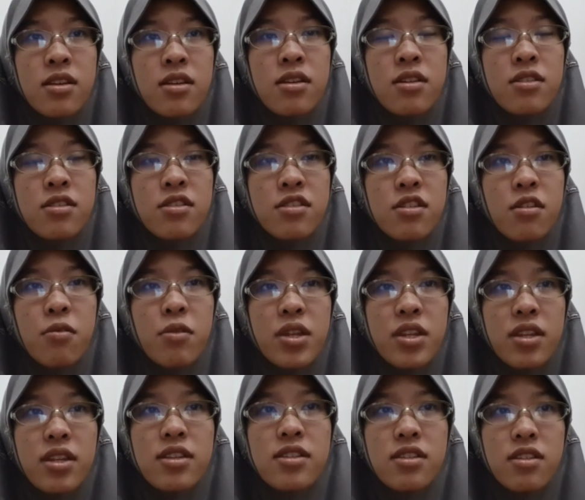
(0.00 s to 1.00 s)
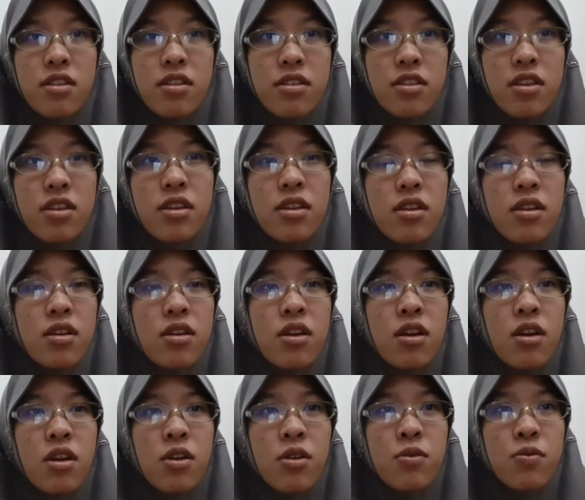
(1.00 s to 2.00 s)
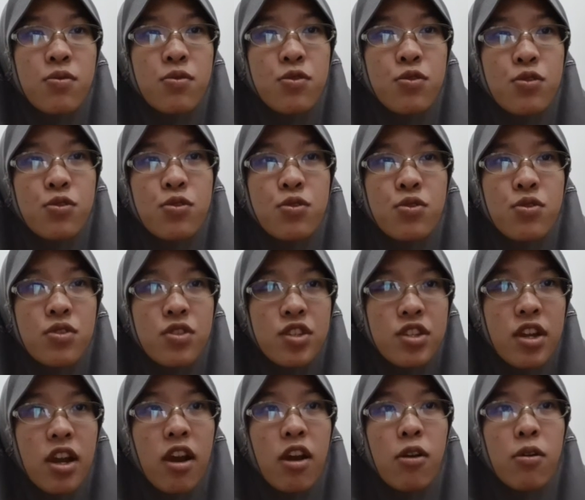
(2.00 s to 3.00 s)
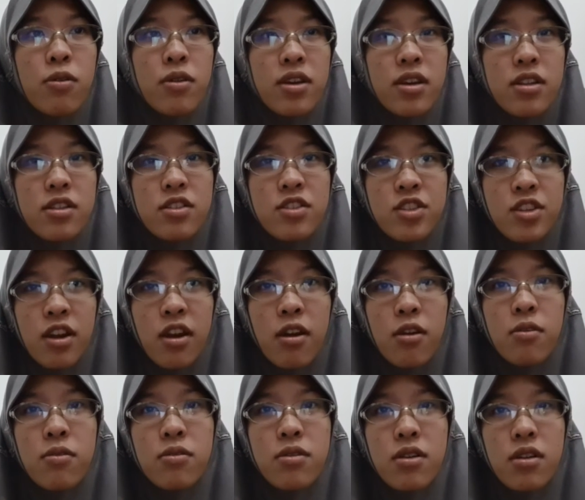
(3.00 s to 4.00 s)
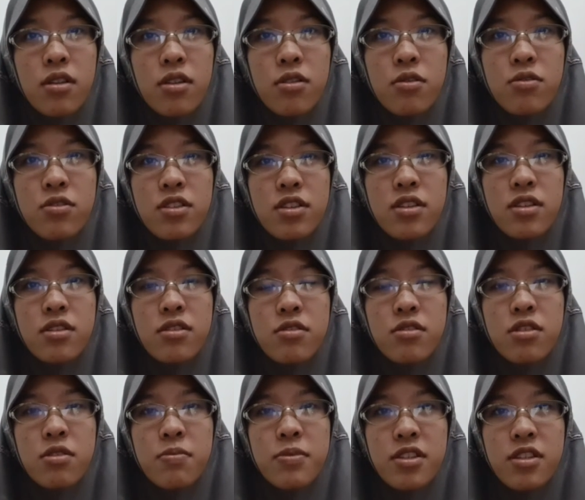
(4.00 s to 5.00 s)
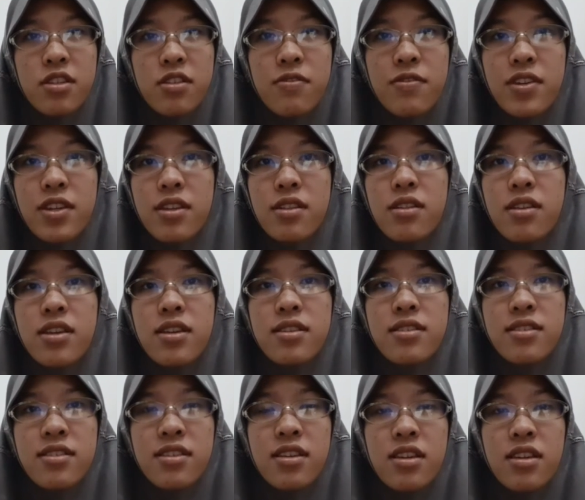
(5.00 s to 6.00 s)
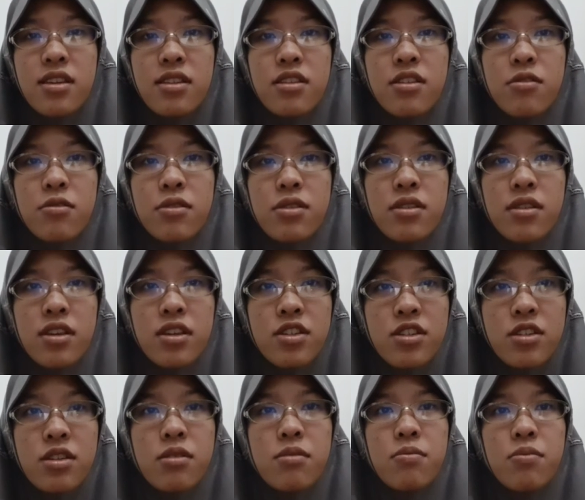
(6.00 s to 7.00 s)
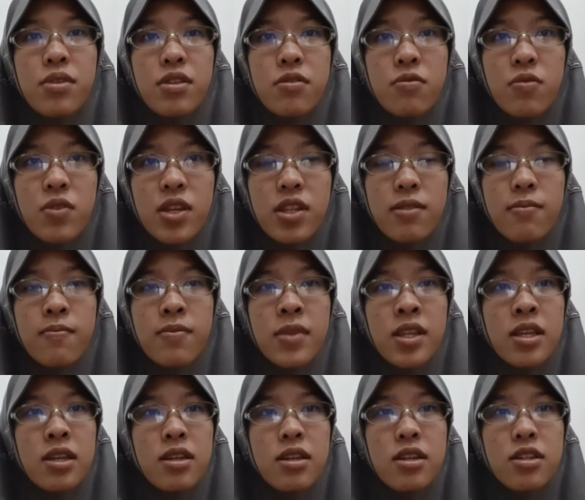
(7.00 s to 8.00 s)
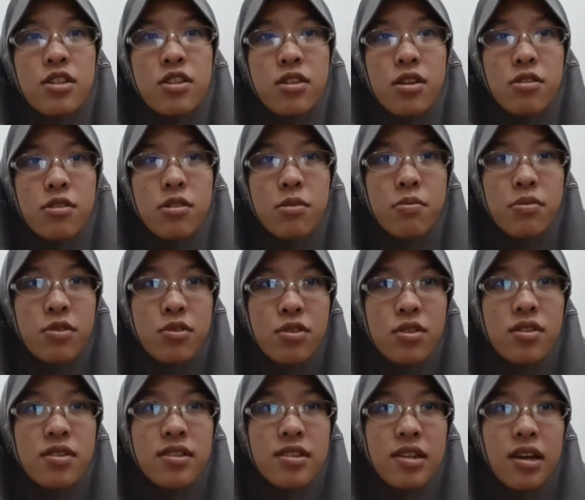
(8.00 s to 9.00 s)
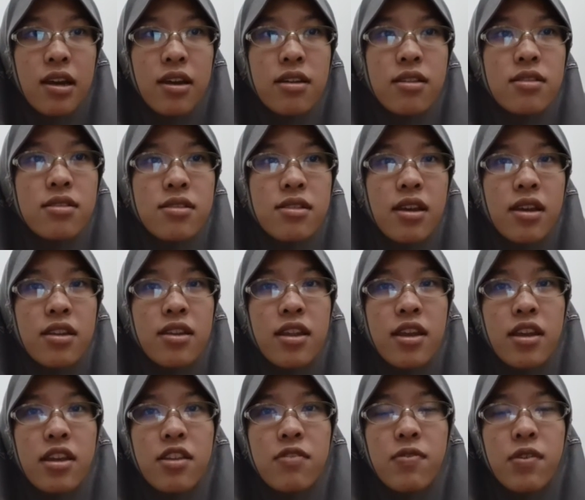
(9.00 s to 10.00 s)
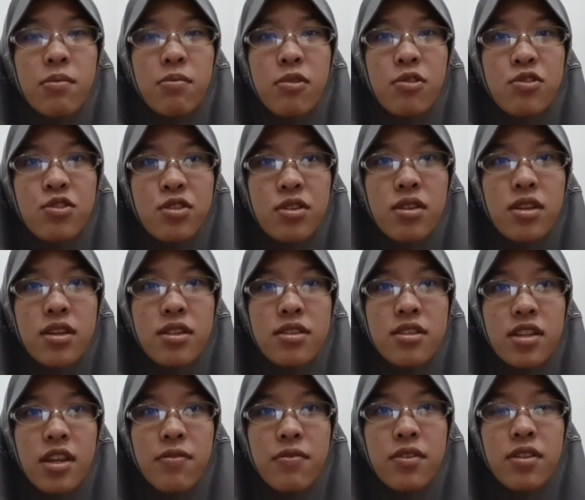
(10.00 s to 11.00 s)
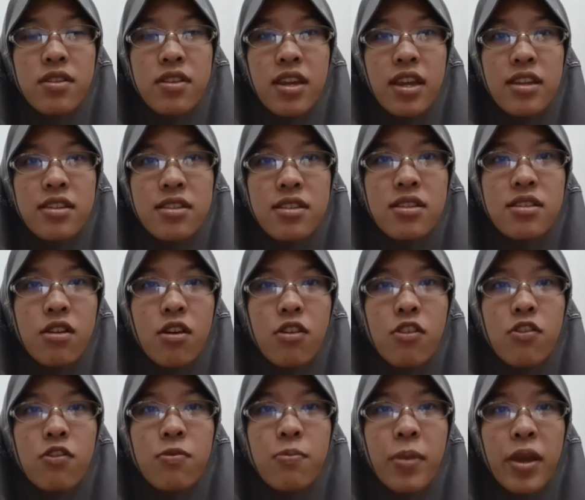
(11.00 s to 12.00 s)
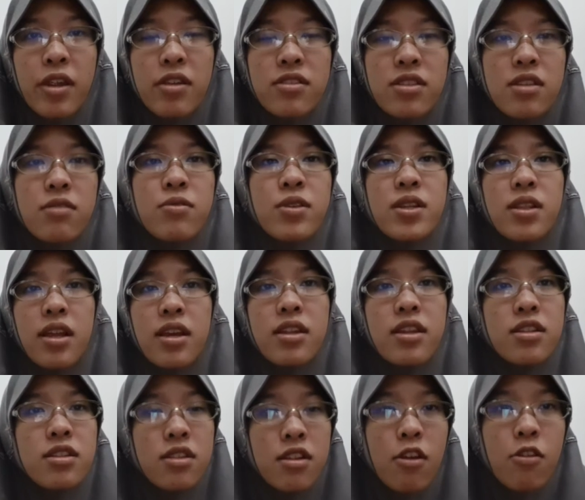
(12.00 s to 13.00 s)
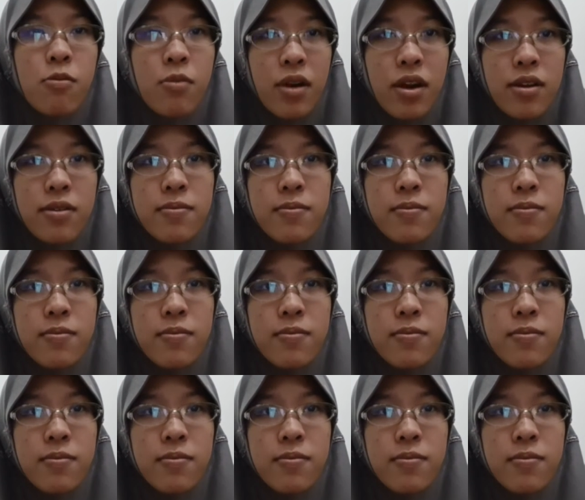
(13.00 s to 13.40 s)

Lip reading: So in this study, Wu, Chow, and Chow looked to specifically see the correlation between each attribution styles and negative emotion in several cases of parenting-related trauma.